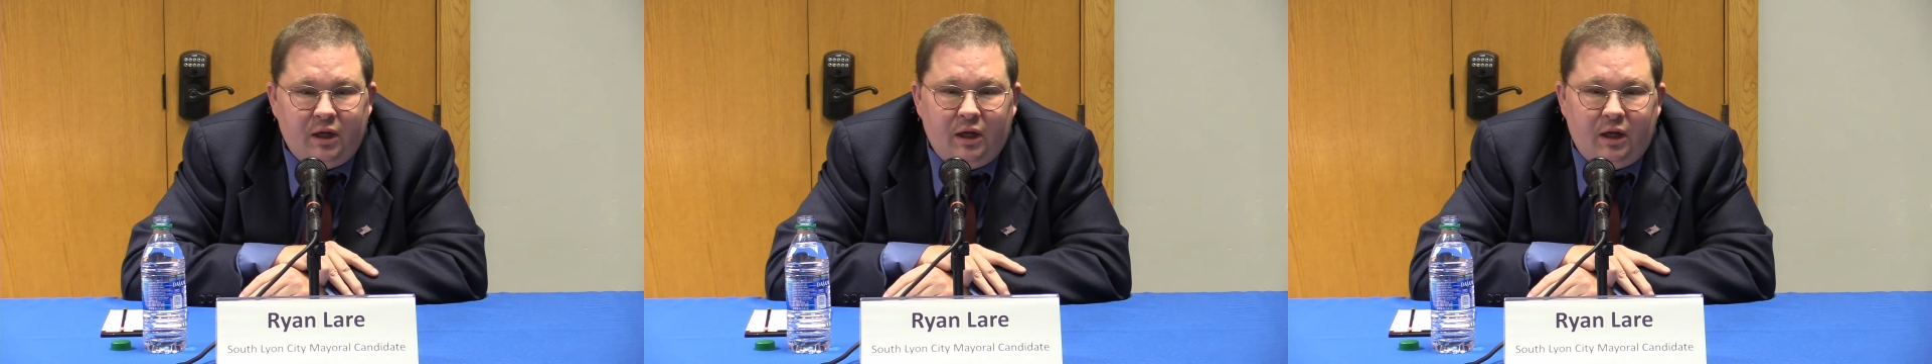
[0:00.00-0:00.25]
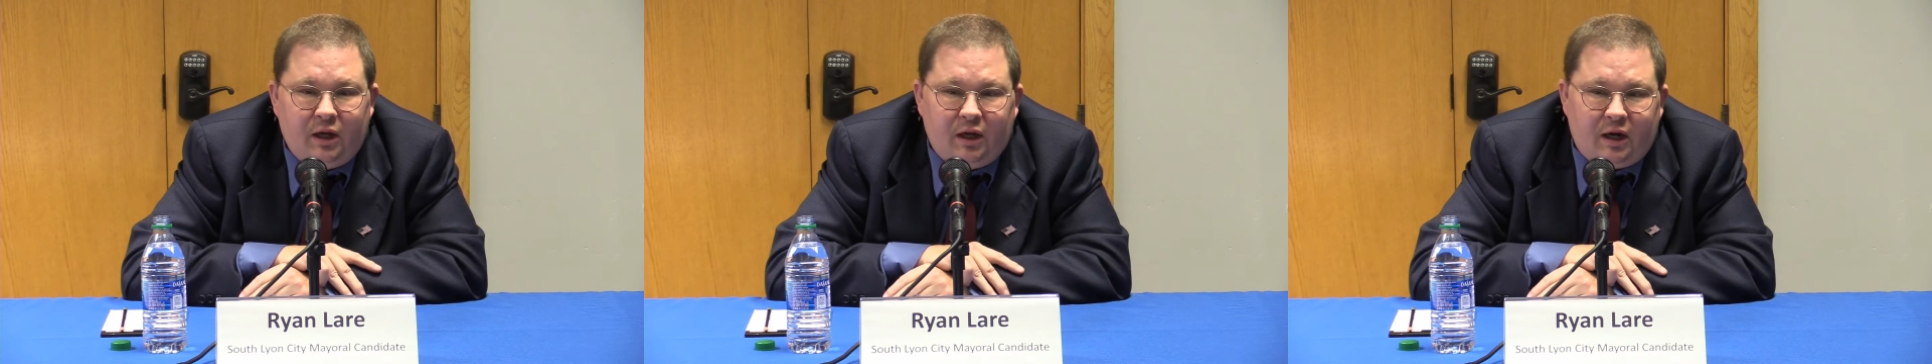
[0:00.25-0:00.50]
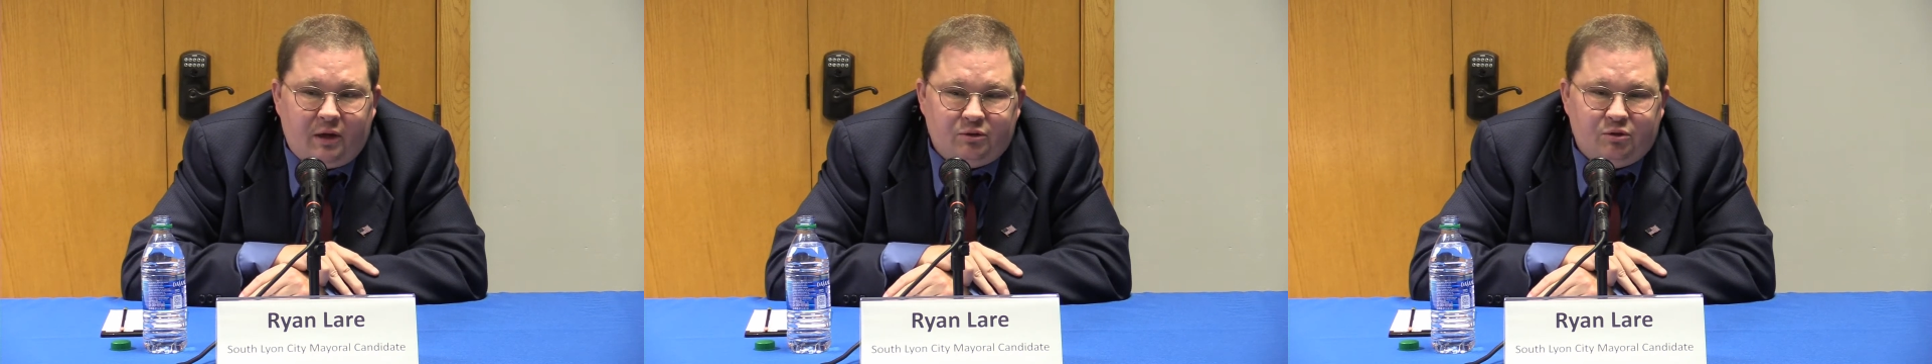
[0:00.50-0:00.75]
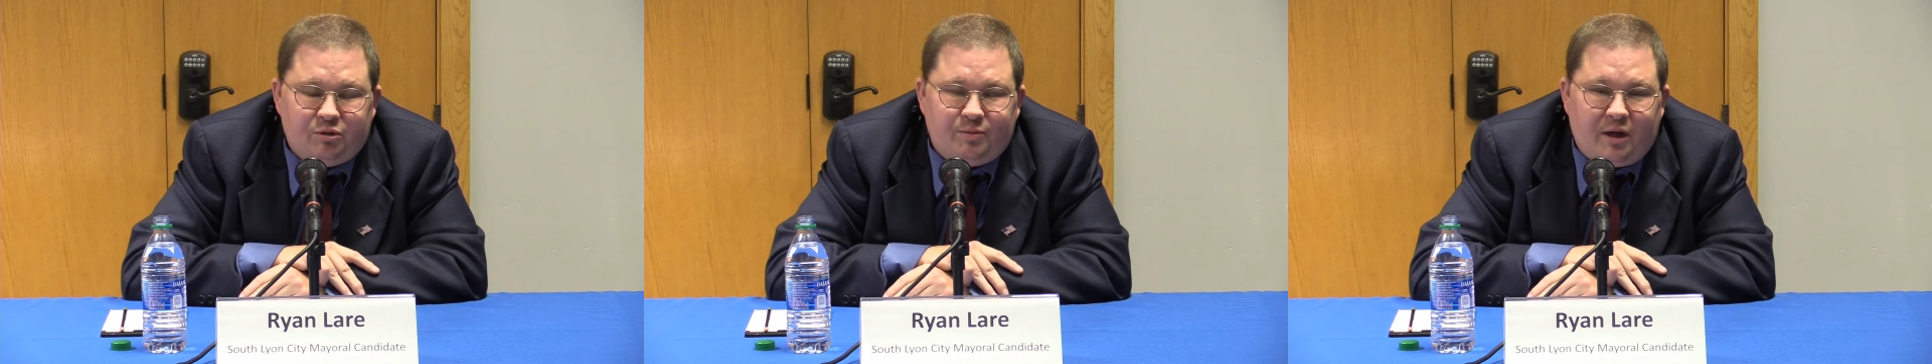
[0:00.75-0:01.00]
and I was
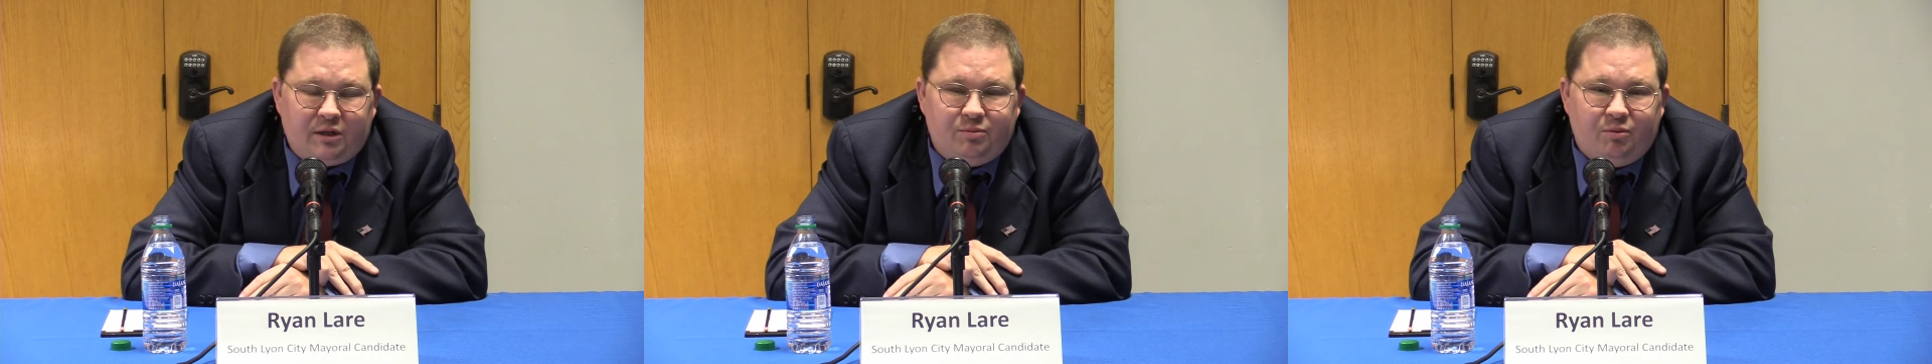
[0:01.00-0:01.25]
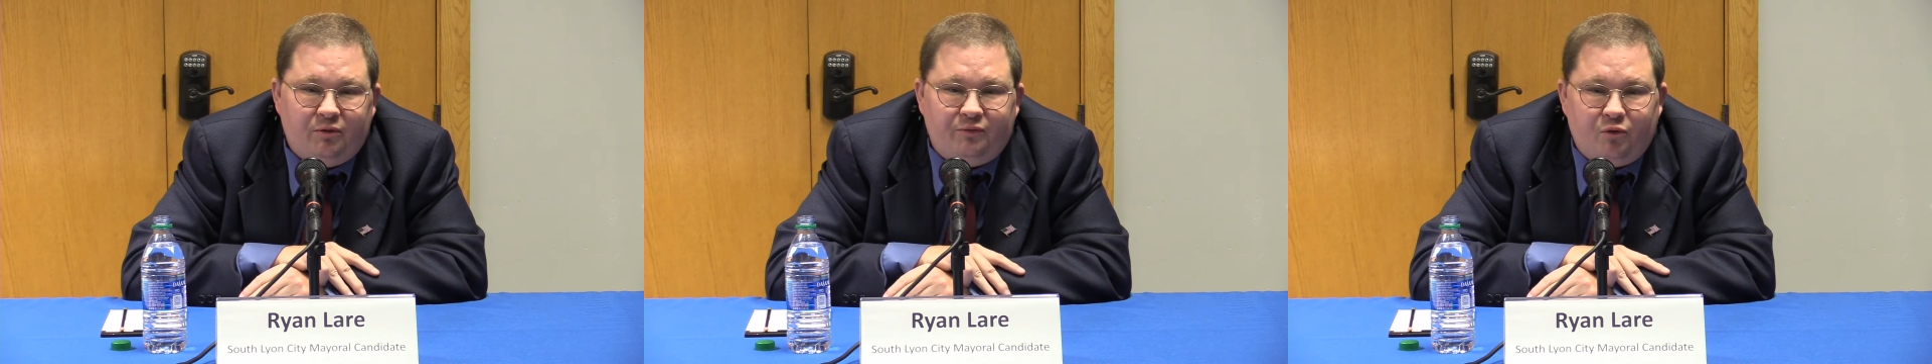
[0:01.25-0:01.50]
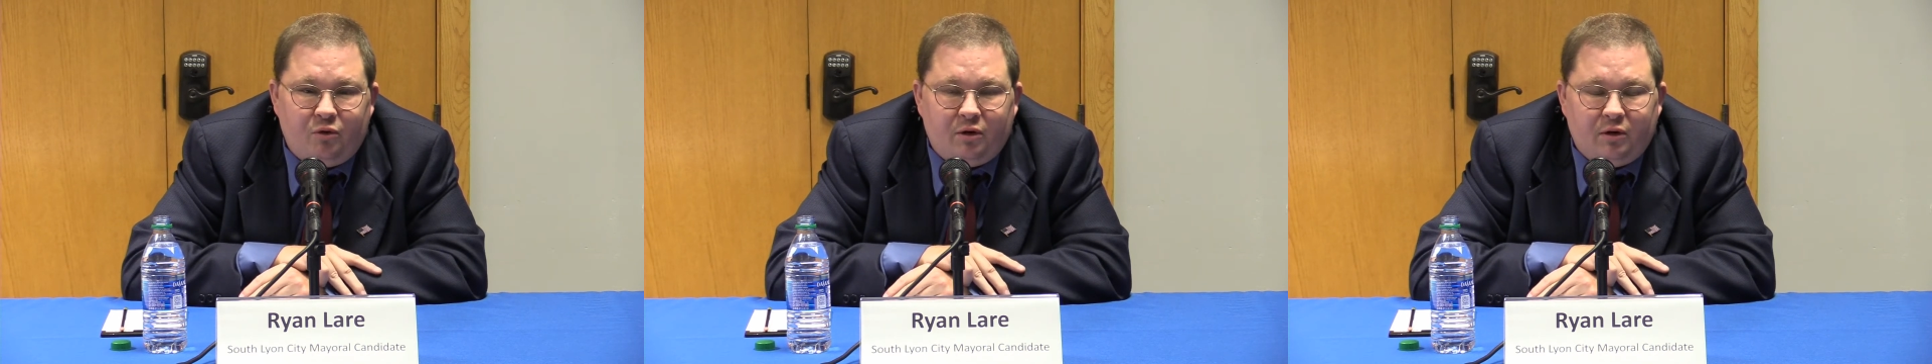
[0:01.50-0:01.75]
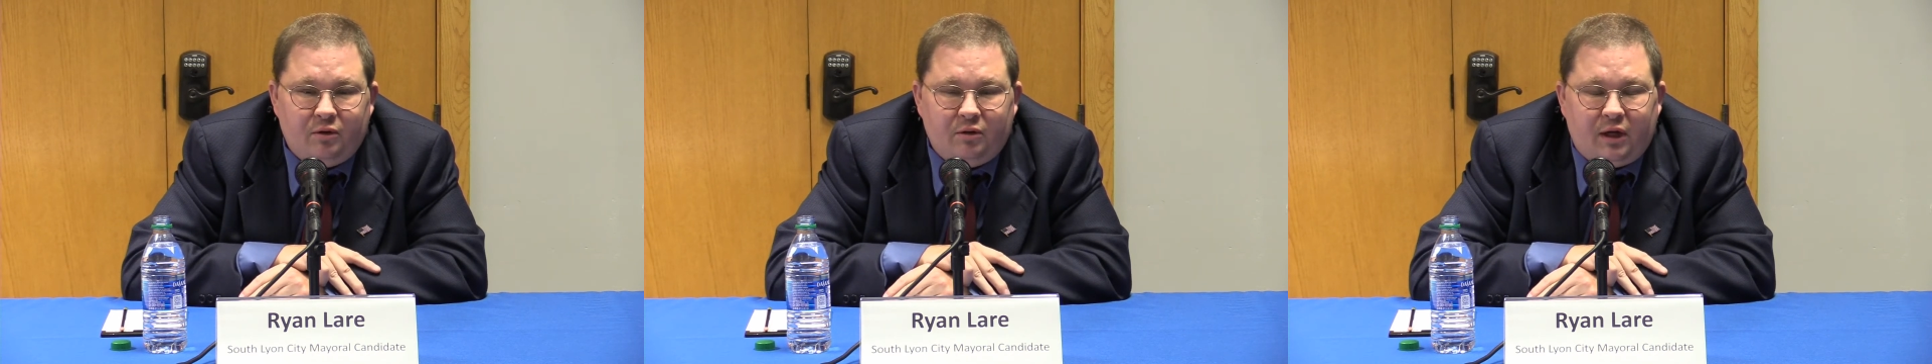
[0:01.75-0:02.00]
responsible
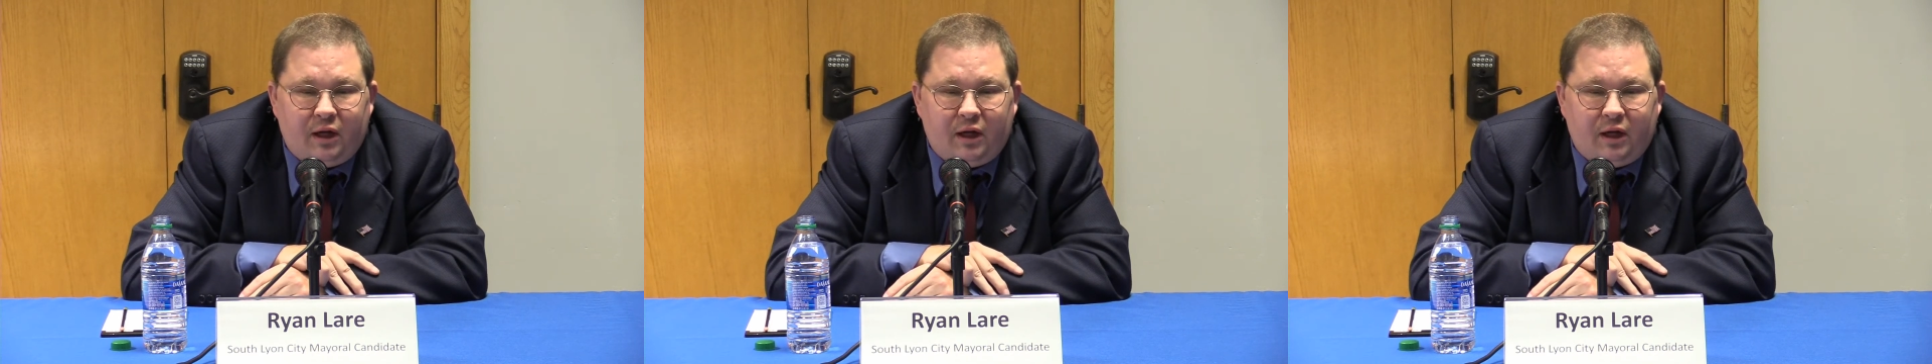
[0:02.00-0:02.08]
for